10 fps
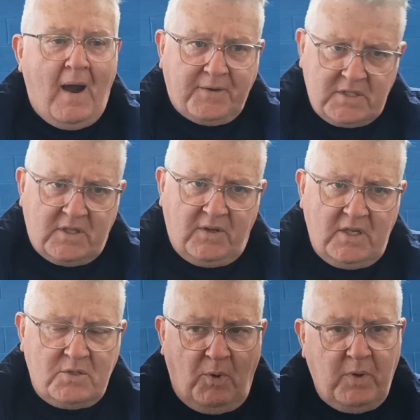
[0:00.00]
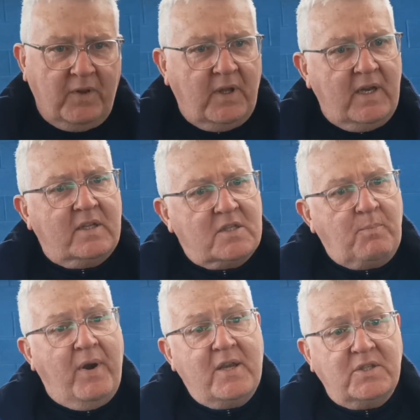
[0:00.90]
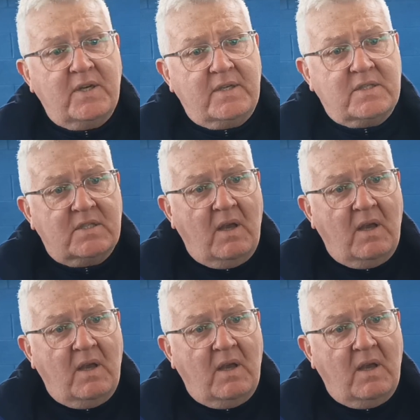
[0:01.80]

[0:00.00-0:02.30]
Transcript: but where the greatest pressure is.